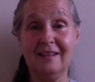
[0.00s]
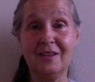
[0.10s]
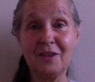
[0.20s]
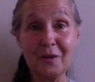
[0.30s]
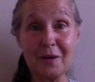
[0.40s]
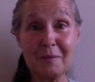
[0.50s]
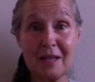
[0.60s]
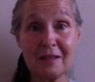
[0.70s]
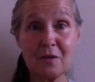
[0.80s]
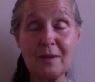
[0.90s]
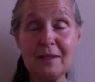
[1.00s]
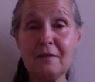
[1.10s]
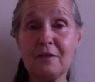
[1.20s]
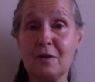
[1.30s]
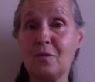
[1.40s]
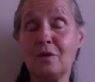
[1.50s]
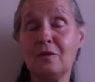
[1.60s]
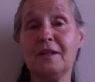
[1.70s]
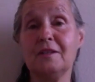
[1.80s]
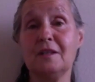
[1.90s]
You know what I mean? Like we live in a
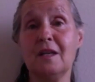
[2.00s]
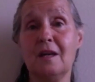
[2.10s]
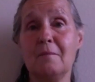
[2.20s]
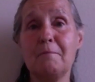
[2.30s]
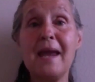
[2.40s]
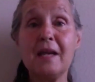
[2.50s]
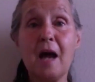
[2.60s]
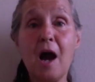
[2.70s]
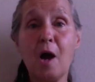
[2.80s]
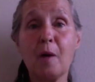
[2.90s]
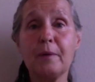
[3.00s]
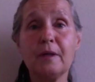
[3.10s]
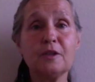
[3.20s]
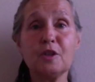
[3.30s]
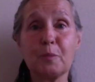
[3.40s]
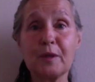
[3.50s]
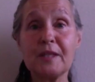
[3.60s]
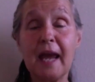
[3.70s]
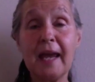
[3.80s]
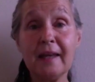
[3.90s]
world that's made up. It's just
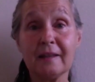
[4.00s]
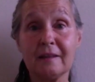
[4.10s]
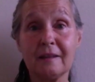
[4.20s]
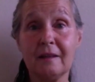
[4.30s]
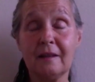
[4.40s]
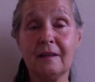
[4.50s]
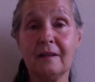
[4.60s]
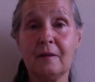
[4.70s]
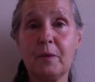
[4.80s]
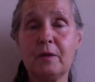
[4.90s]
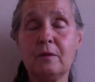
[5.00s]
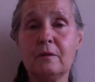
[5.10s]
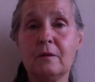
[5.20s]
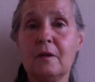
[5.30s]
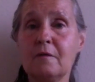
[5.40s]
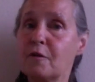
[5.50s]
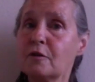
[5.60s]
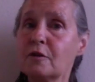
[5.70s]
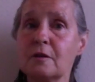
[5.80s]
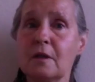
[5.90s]
pretend. But if
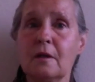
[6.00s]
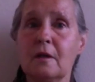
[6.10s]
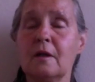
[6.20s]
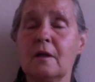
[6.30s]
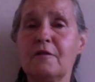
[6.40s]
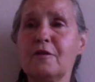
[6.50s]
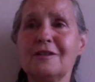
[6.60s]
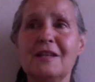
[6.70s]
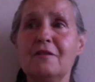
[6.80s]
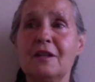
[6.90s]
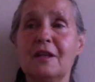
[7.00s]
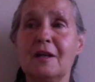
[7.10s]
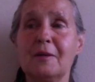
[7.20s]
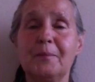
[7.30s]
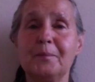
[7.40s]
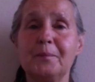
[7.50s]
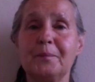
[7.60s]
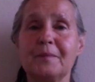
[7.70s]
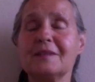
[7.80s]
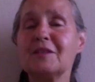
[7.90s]
there's even
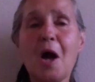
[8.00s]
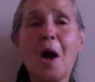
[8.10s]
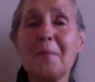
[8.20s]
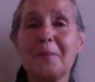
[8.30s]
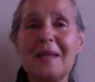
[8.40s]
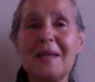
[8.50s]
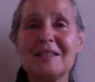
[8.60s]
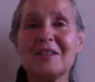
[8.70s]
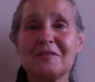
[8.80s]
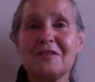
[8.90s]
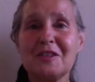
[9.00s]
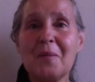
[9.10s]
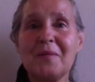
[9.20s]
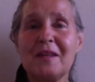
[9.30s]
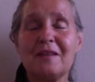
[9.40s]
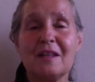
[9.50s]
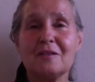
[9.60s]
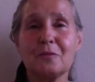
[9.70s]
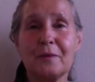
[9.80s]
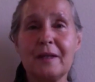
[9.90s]
some piece of something
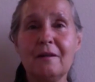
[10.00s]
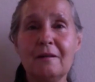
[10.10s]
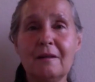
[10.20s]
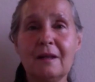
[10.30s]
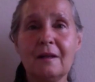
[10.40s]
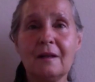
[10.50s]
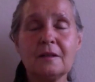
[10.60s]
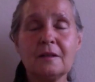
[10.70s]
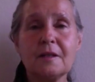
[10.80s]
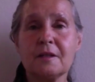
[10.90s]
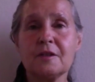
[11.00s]
that's real, it's going to